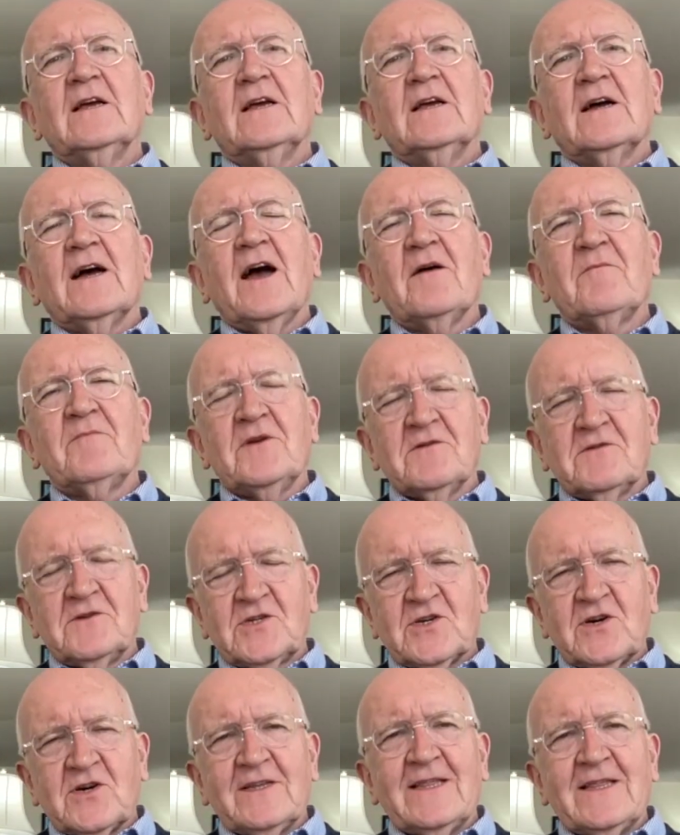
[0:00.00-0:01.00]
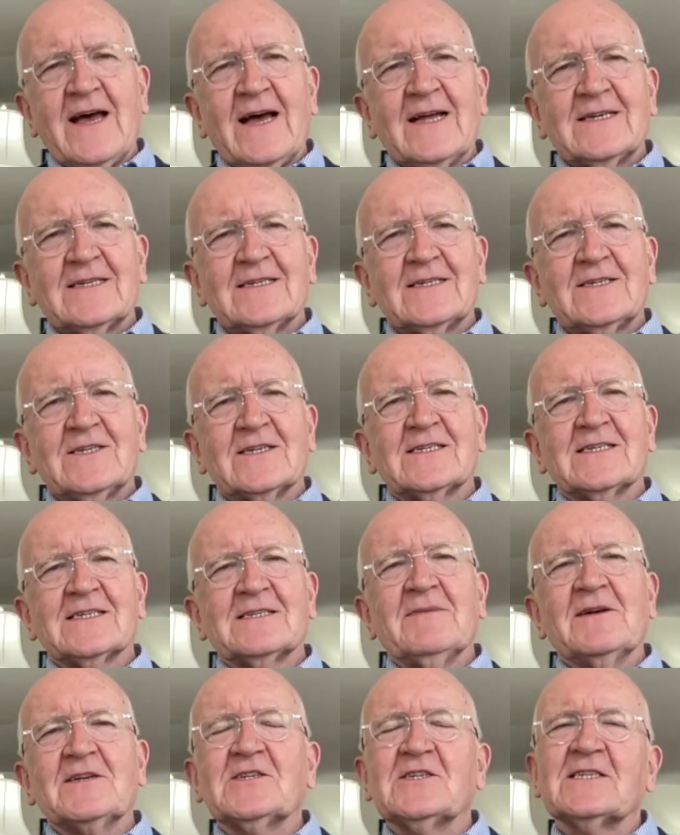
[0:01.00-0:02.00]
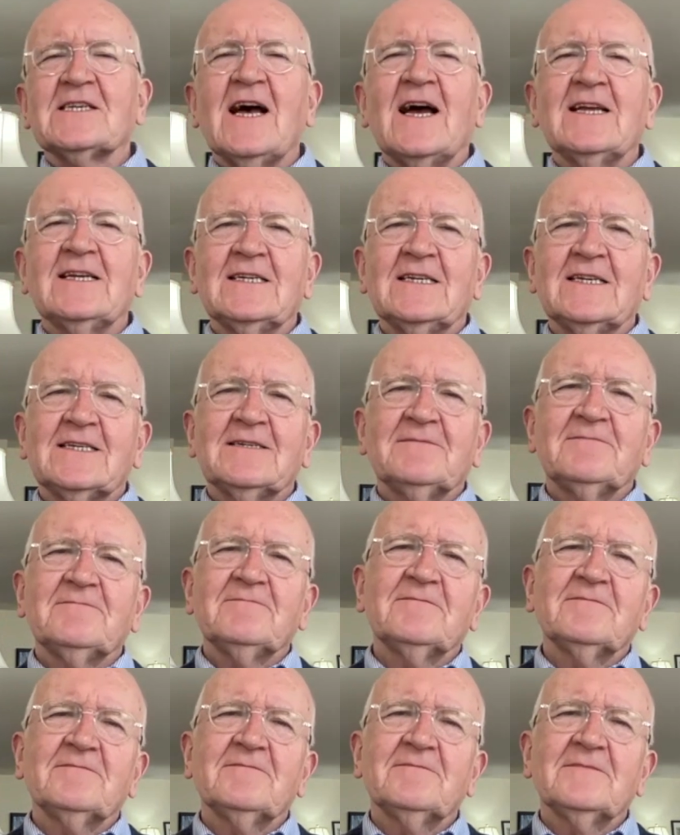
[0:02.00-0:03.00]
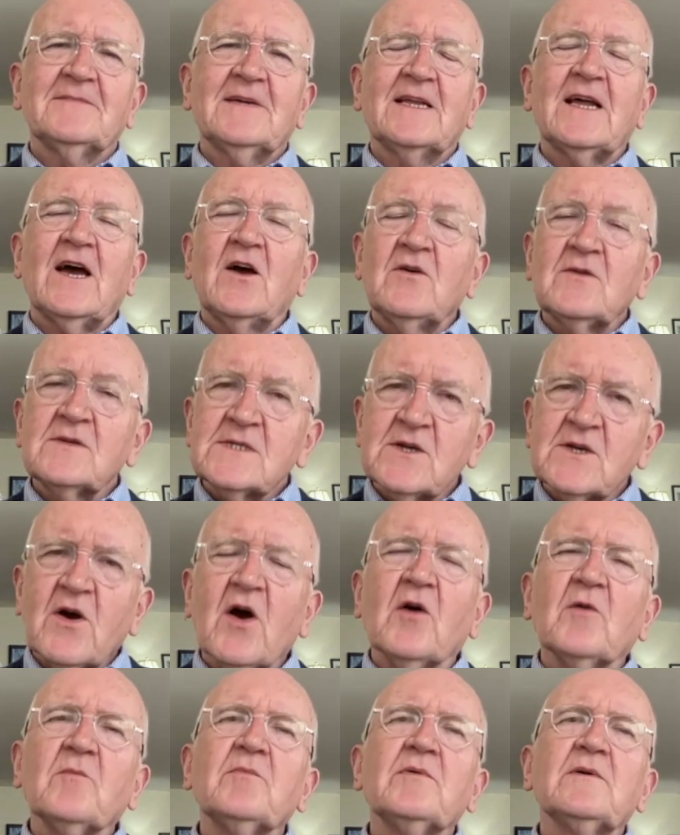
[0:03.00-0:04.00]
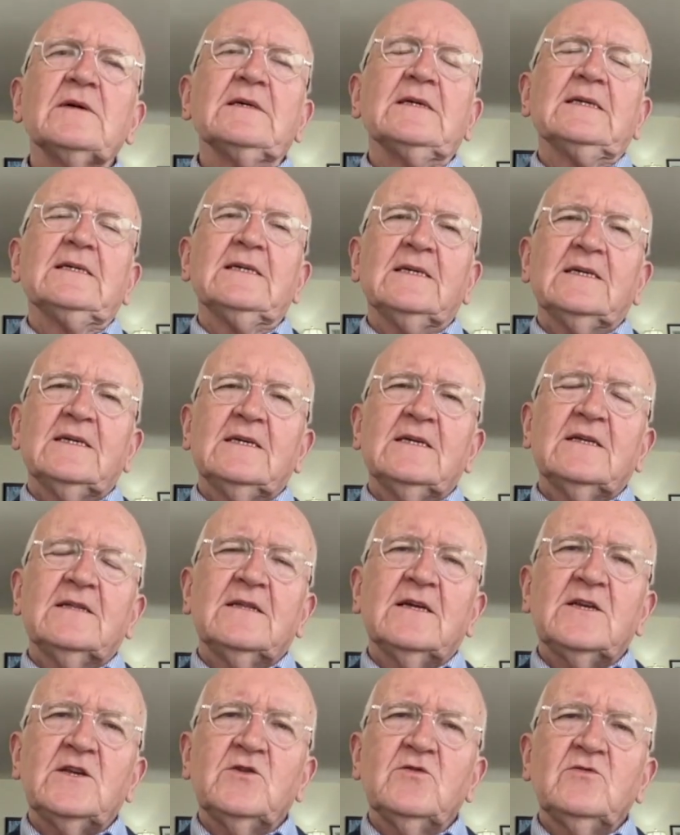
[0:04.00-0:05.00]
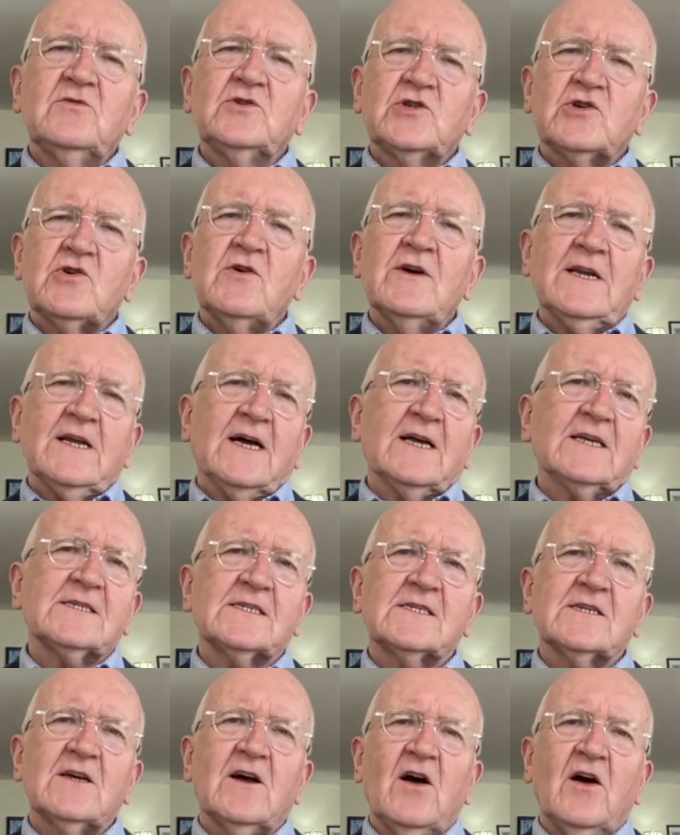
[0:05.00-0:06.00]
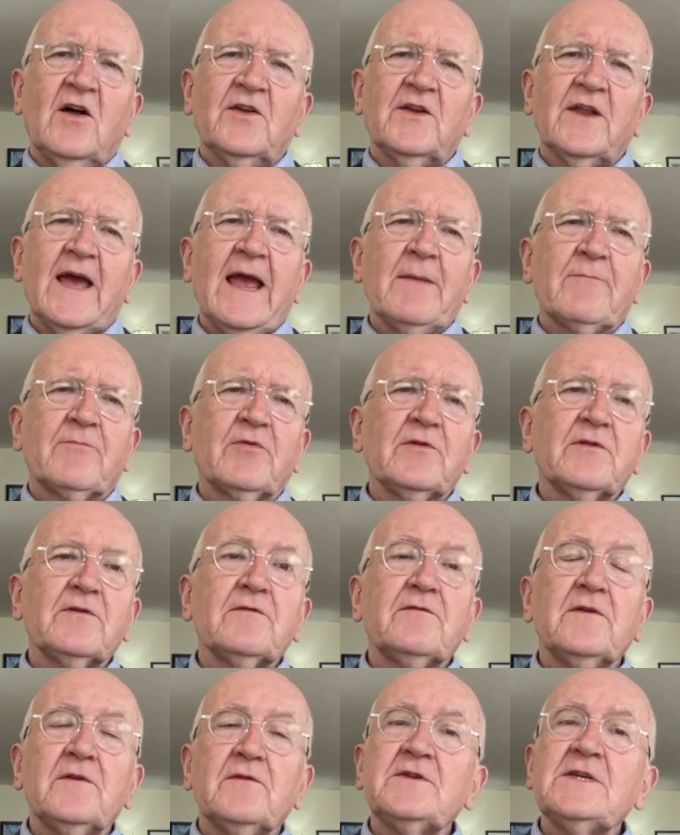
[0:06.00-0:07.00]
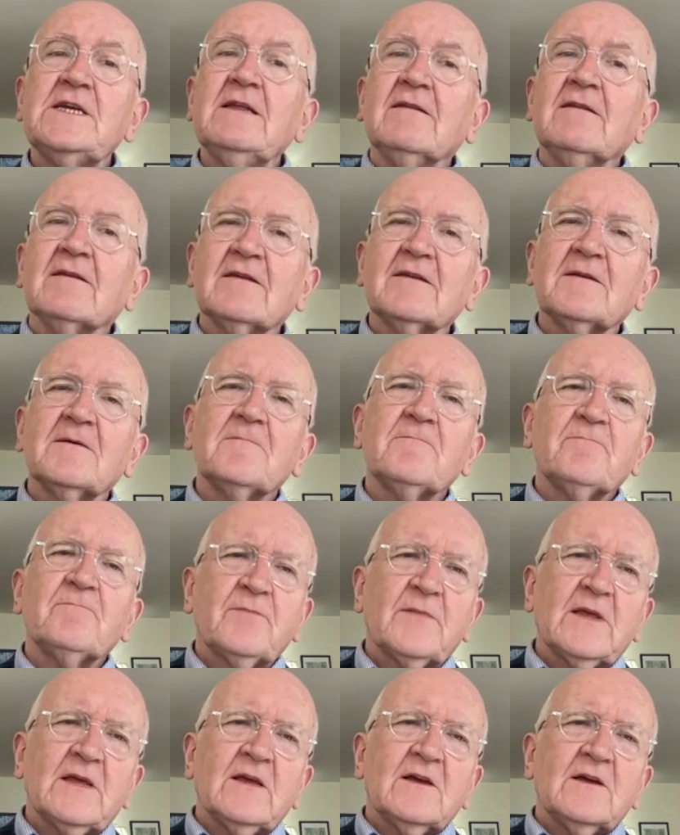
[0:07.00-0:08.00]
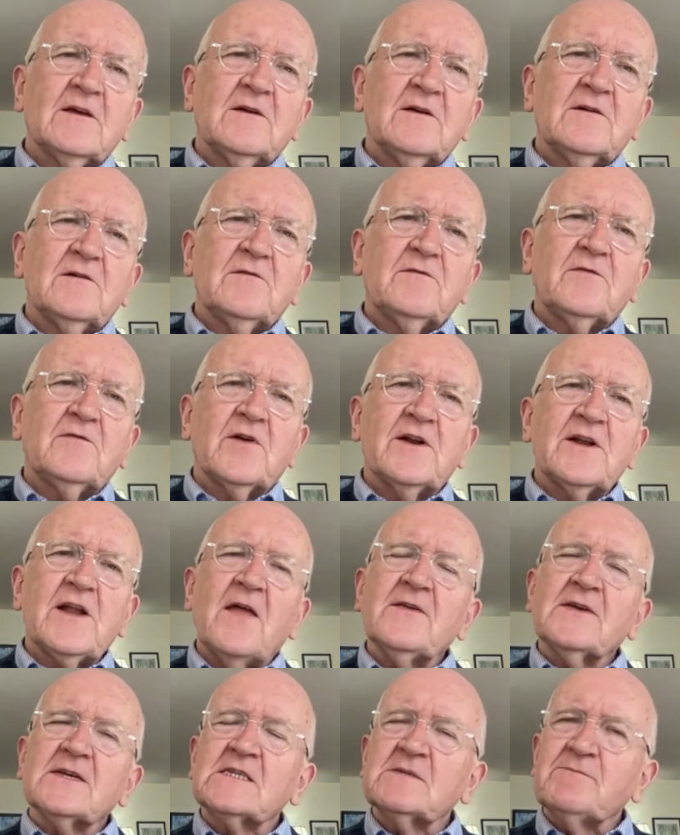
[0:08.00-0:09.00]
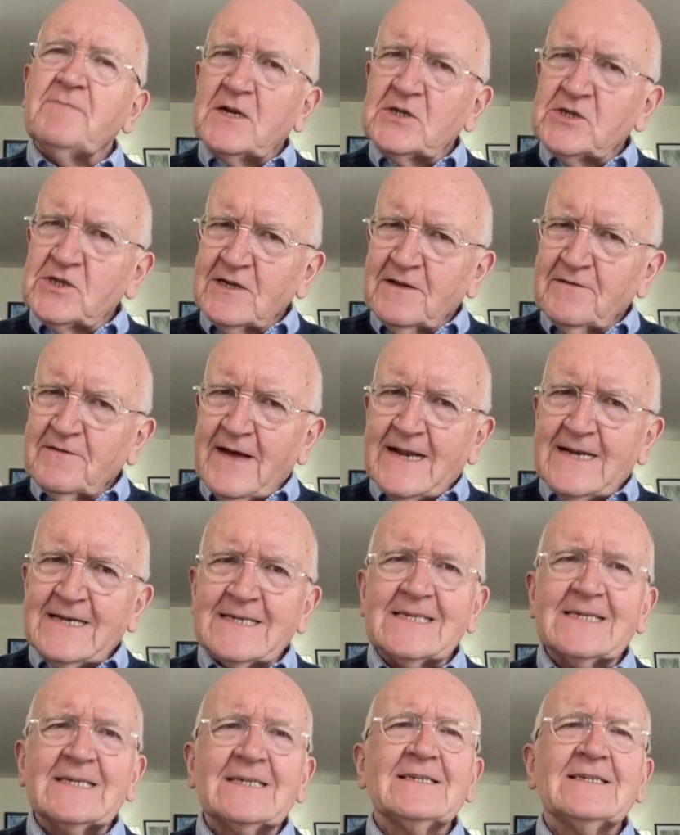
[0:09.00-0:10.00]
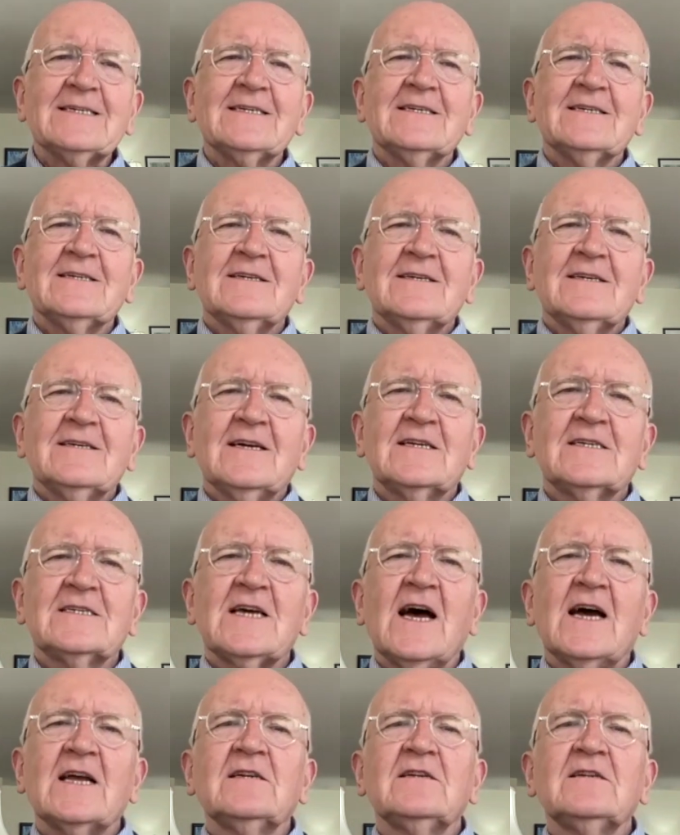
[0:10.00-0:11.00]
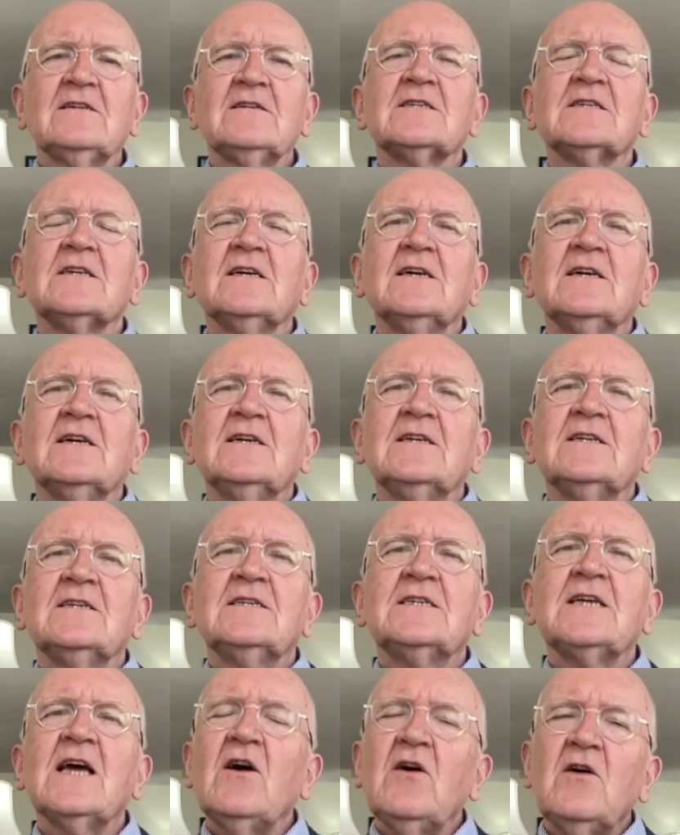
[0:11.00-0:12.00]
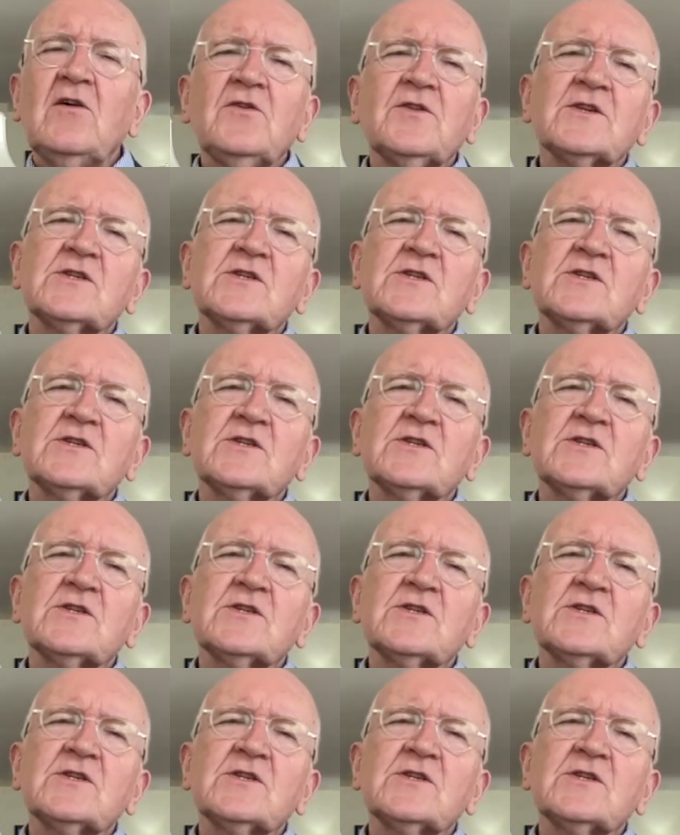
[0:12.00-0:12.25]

I hope you enjoyed that just as much as I did. And I also hope that you'll join us on April the 15th for another special event entitled Tell the